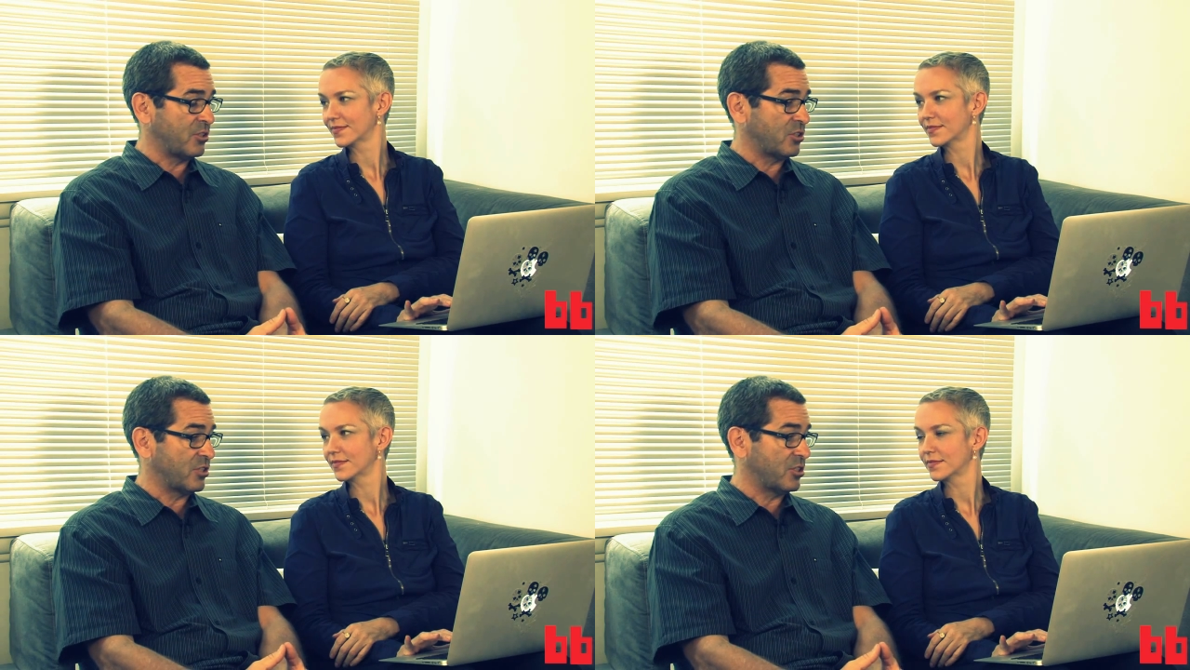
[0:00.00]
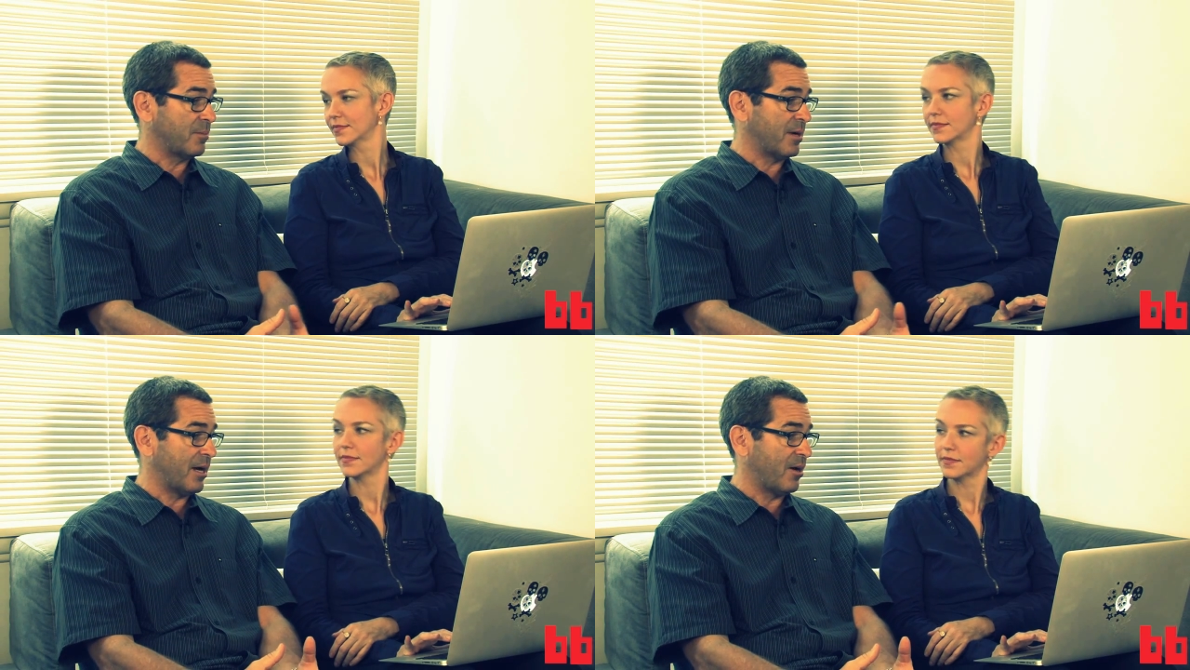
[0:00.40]
Speaker 1: is that
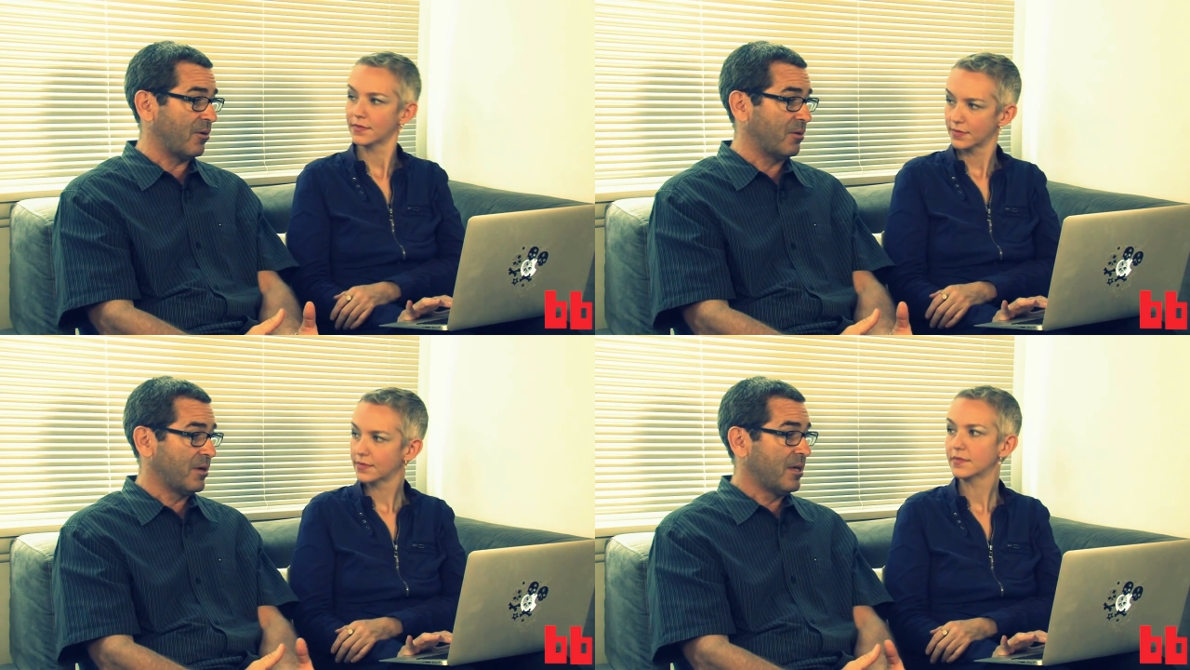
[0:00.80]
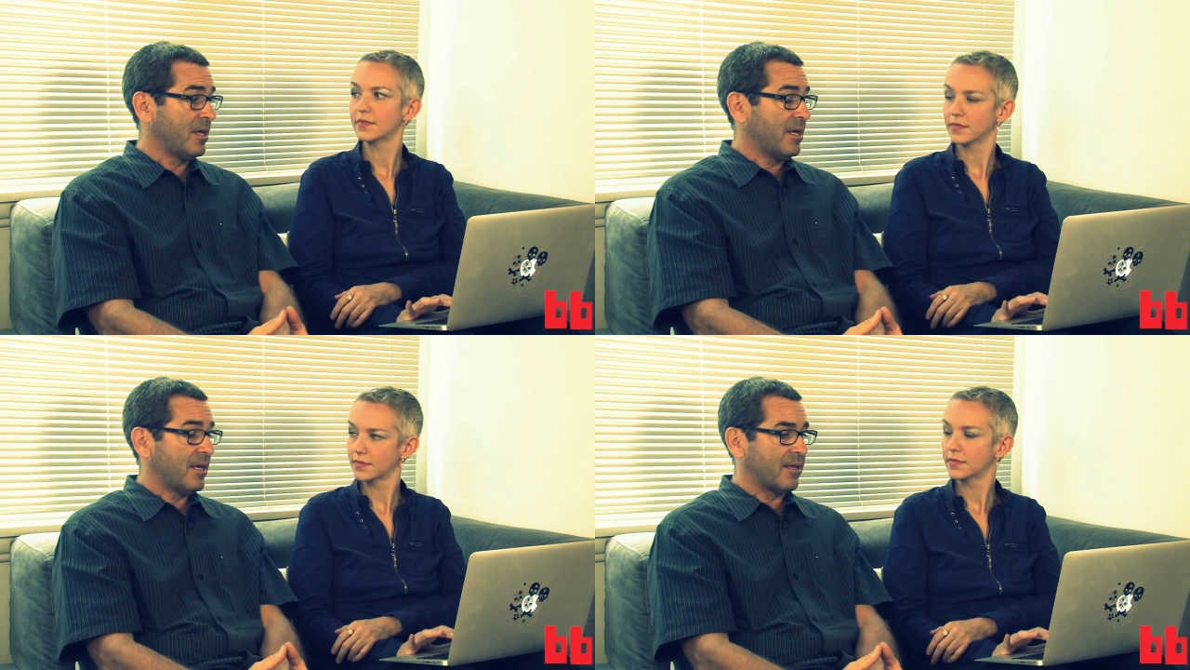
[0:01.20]
somehow
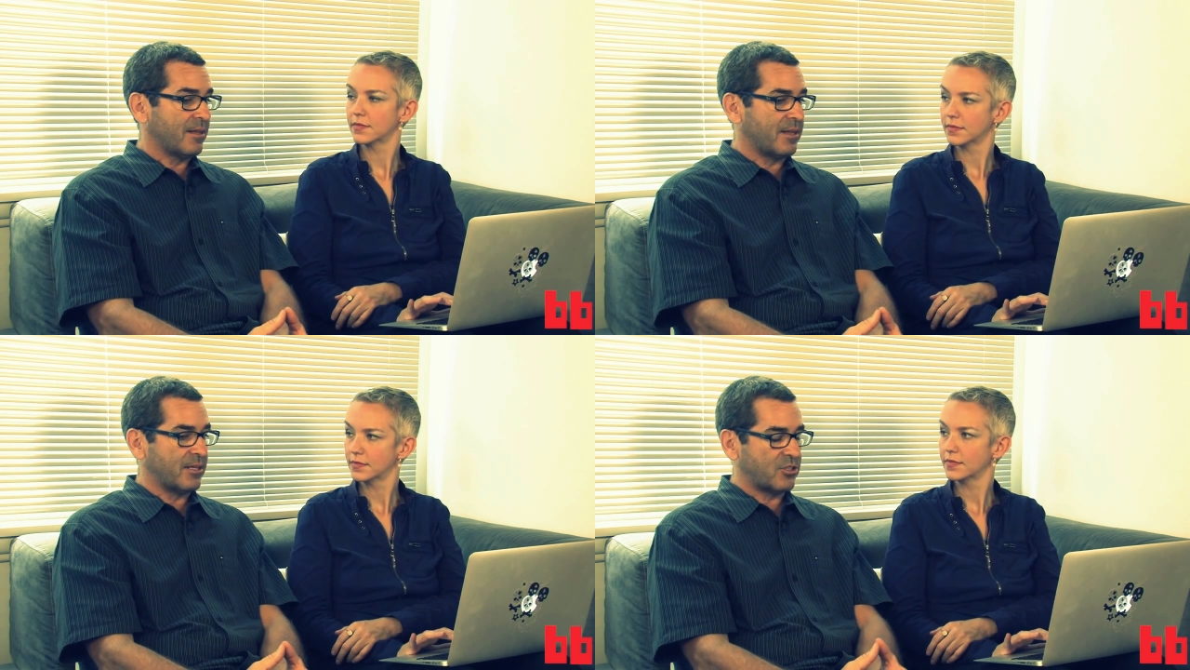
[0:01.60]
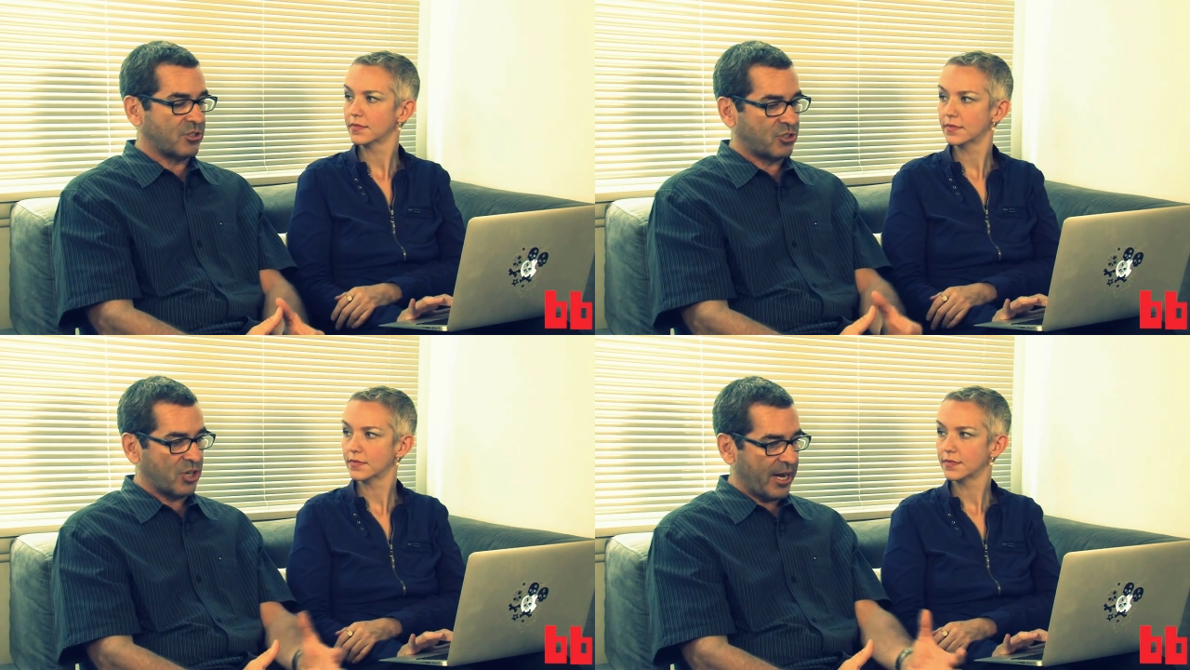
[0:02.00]

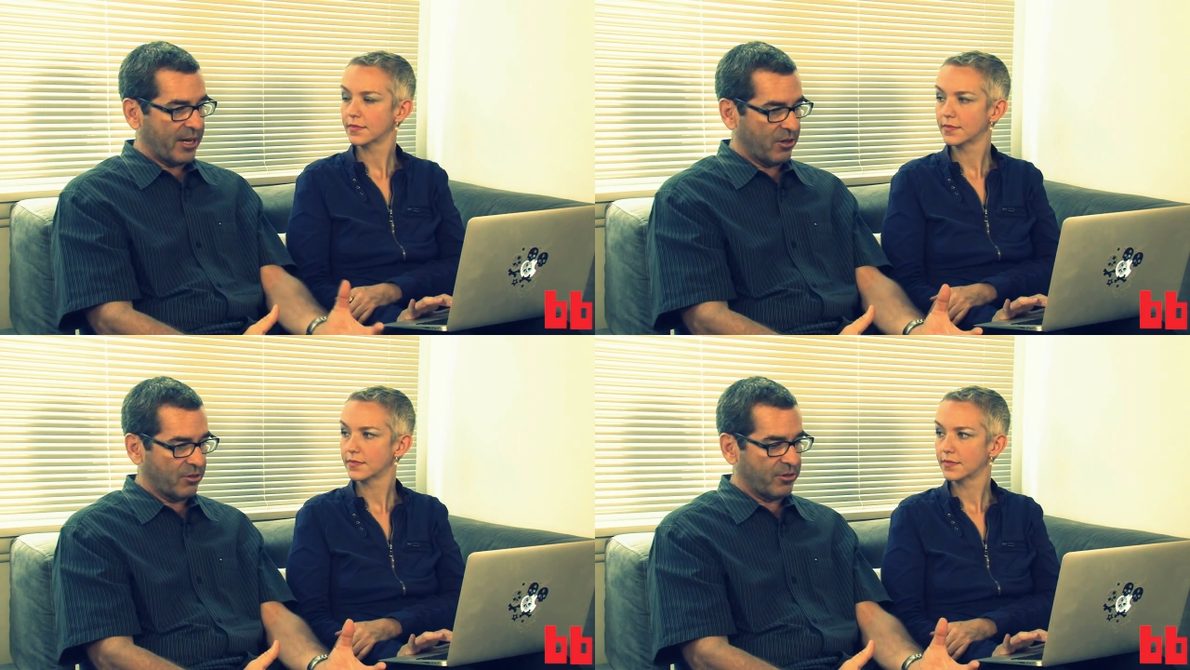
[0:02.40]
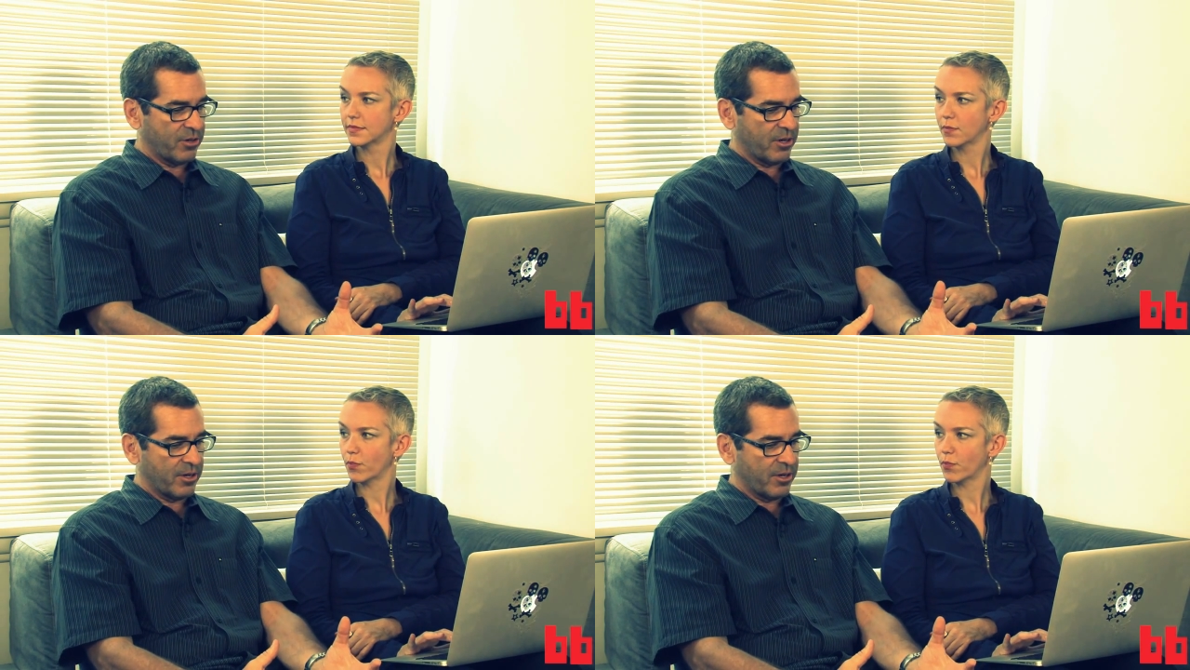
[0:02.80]
this child...